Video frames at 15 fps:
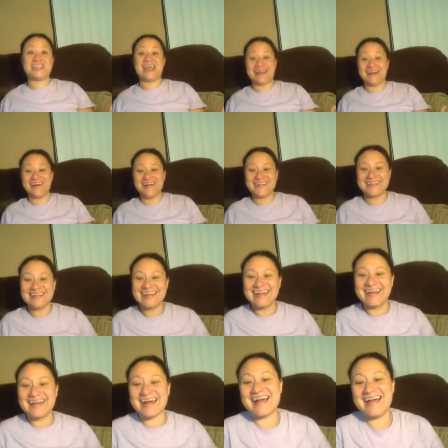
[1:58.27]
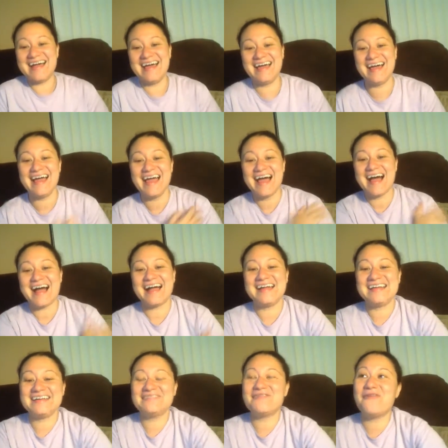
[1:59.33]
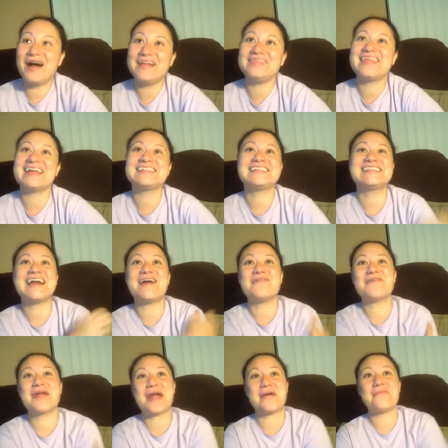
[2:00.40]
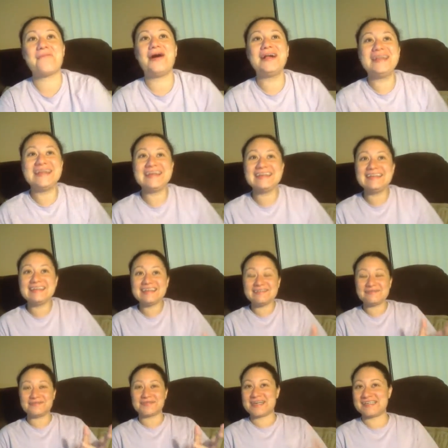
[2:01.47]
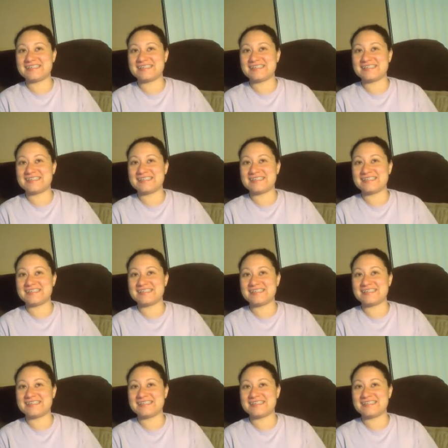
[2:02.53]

channel. I didn't want, that's not what I wanted when